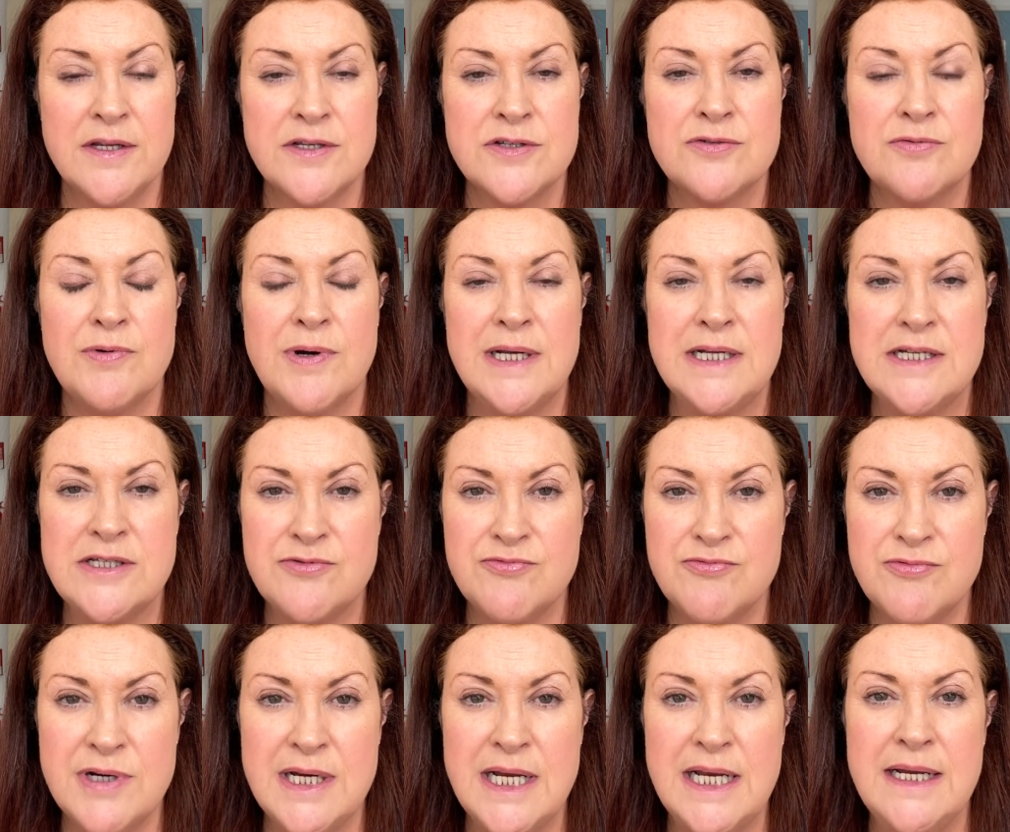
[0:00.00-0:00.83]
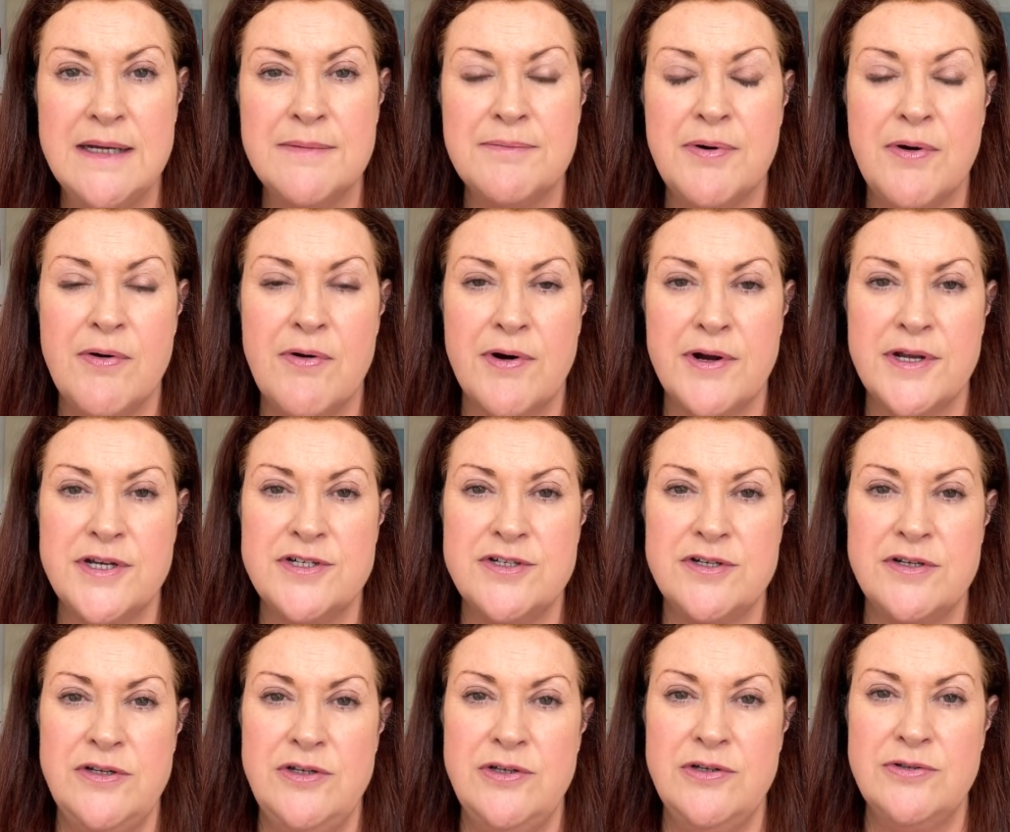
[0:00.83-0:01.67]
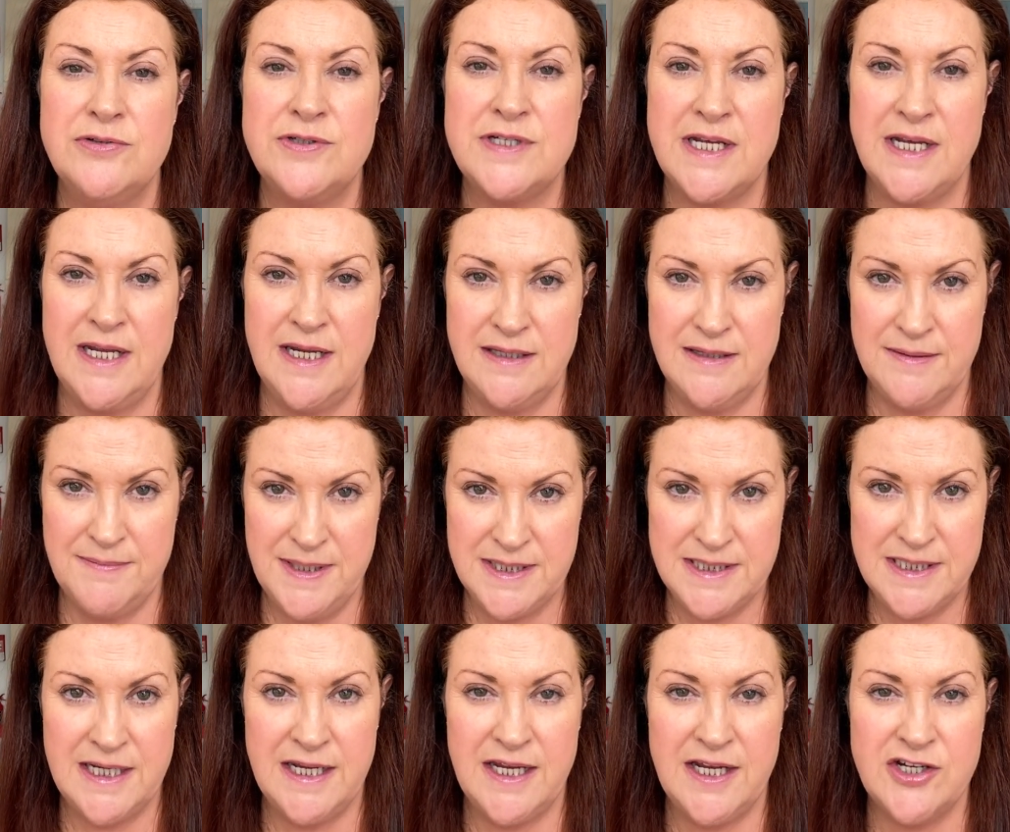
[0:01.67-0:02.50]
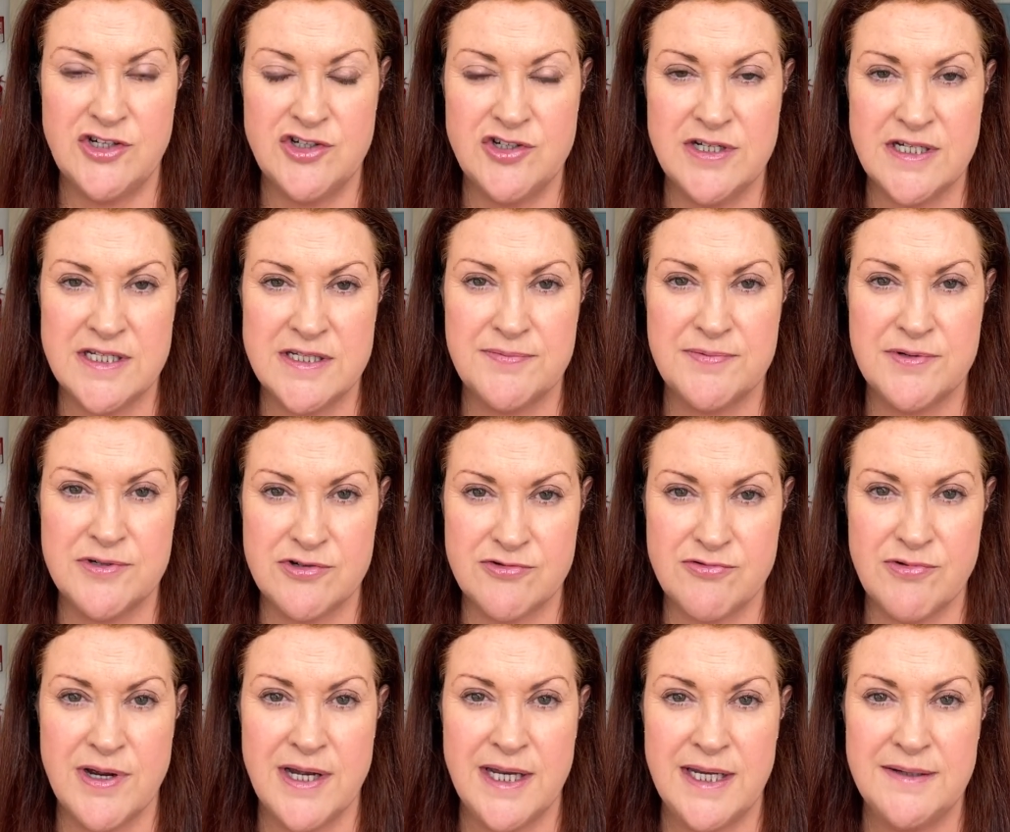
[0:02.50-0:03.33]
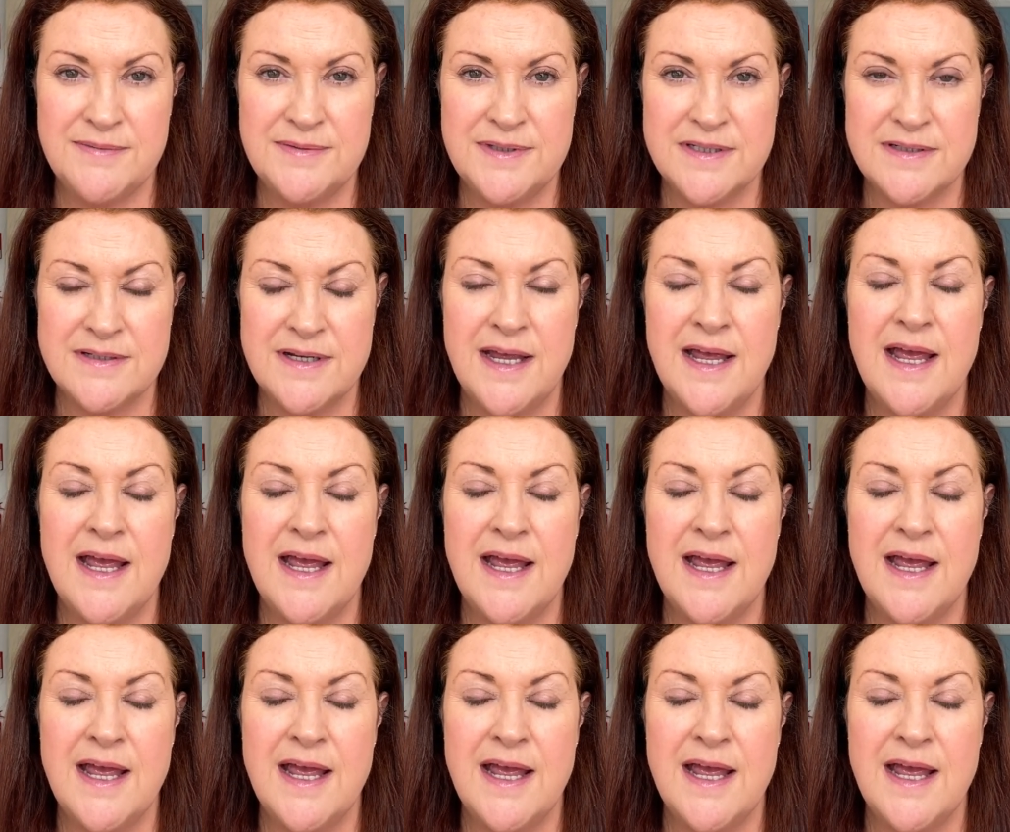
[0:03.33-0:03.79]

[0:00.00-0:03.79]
So while it's really important you take the medication as prescribed